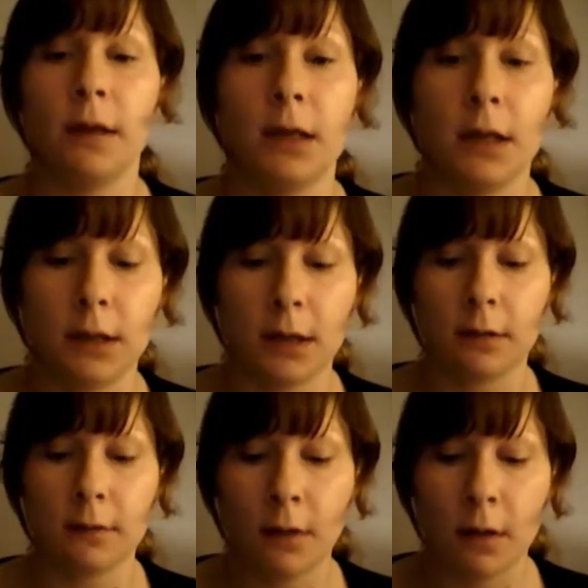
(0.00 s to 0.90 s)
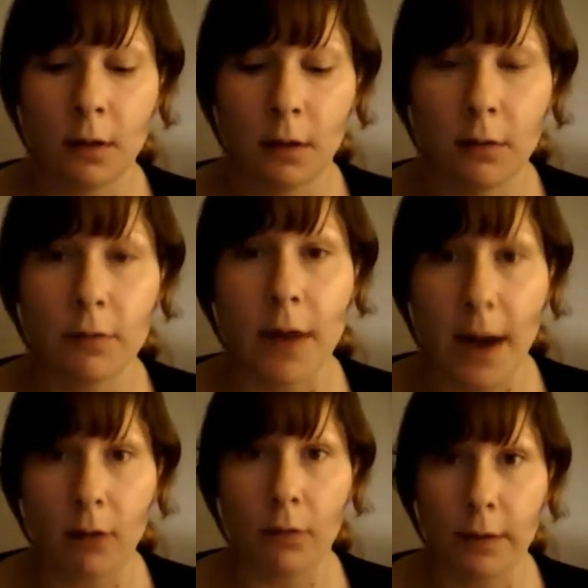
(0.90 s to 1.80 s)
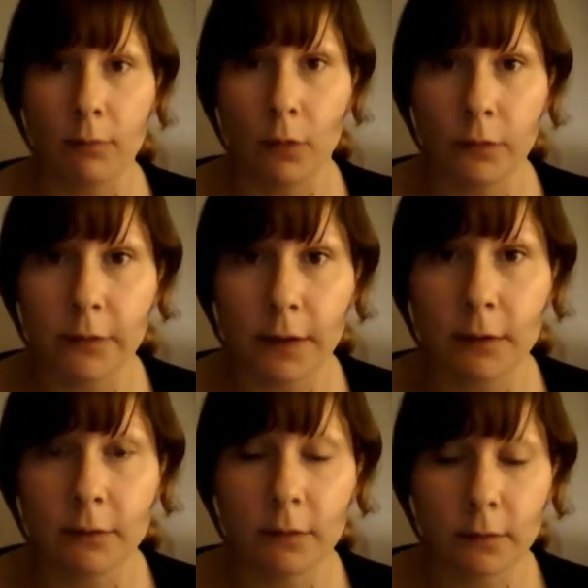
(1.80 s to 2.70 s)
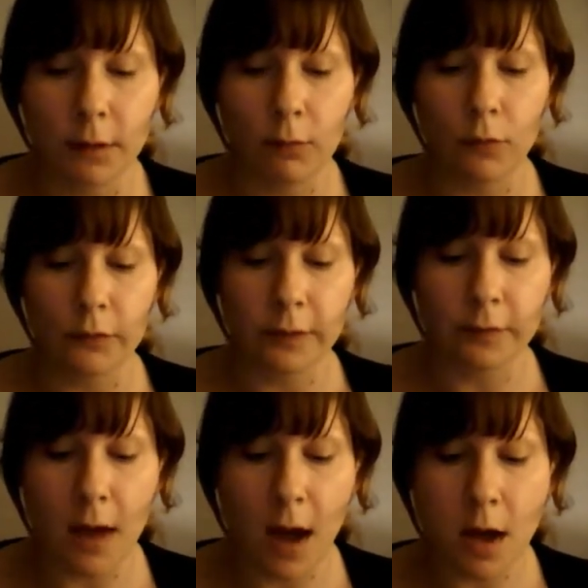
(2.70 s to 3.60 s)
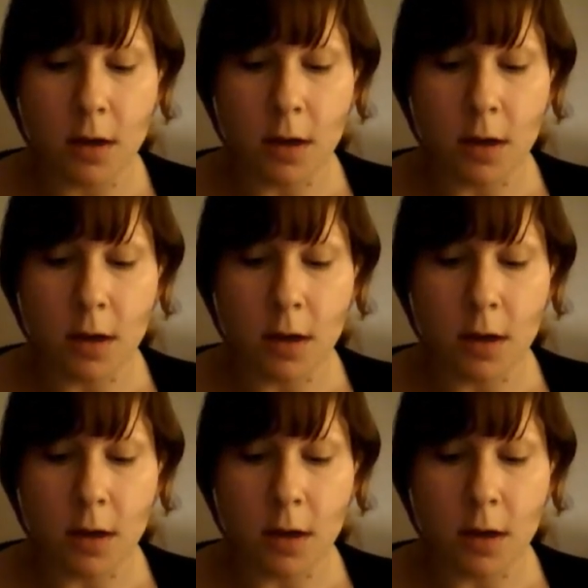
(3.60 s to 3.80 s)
they needed that, or they wanted that.